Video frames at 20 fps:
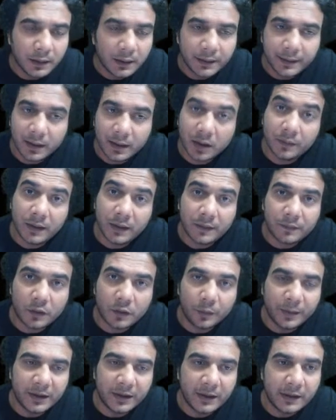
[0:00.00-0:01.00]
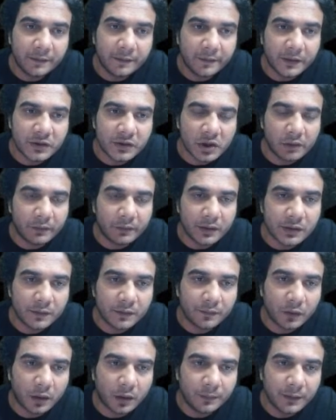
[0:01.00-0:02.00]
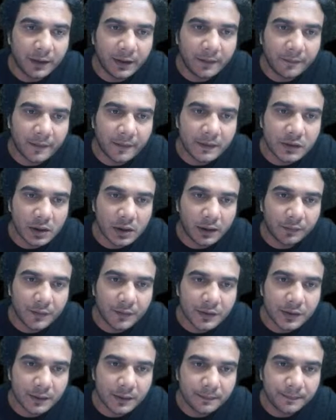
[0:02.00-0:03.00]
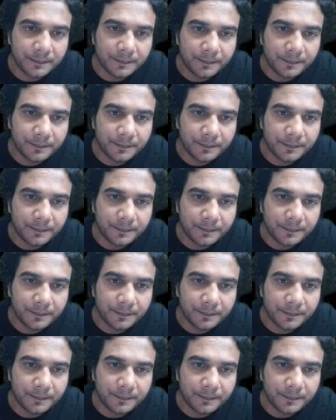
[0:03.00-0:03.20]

Now we are forming the differential equation. Form the differential equation